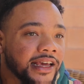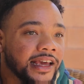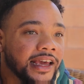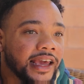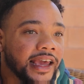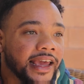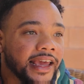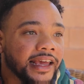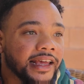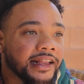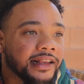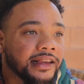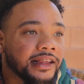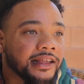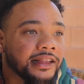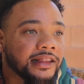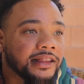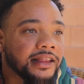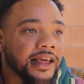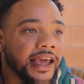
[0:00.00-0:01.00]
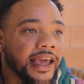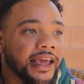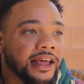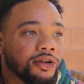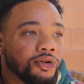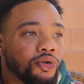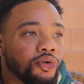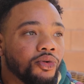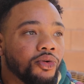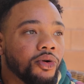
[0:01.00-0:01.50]
and
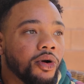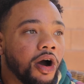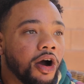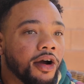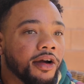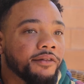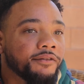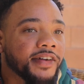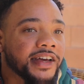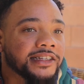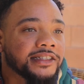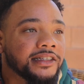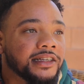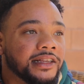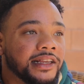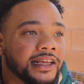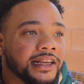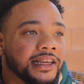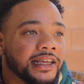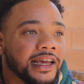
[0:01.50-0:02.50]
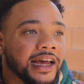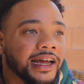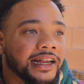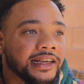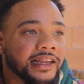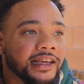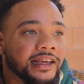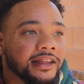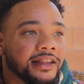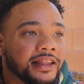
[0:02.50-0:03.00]
who are invested in the
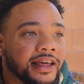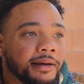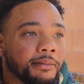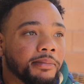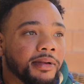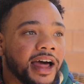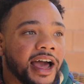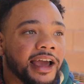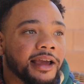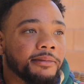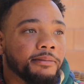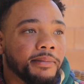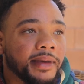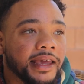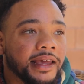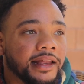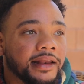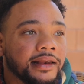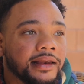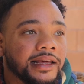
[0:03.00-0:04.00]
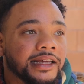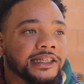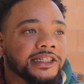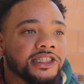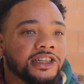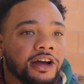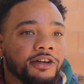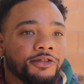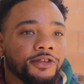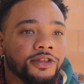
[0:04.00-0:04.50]
idea that black men
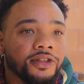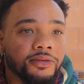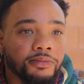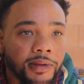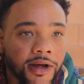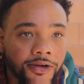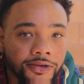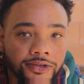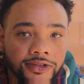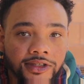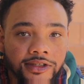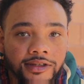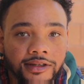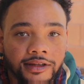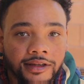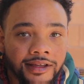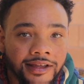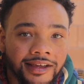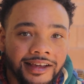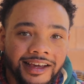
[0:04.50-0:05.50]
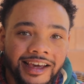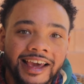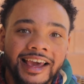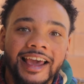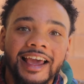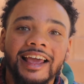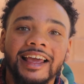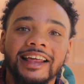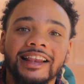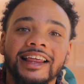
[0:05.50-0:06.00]
suffer the most.
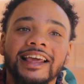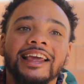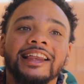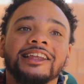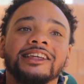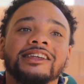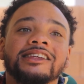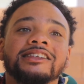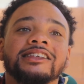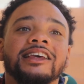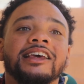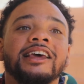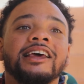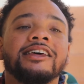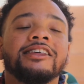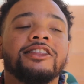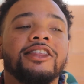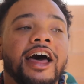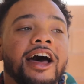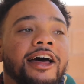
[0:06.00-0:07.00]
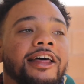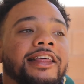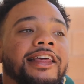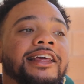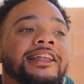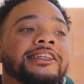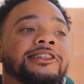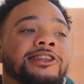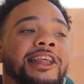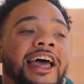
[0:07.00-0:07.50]
It is
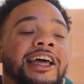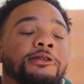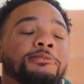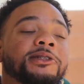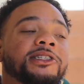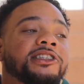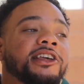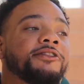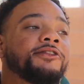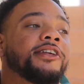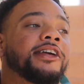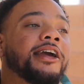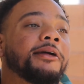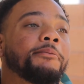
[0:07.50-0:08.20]
that specific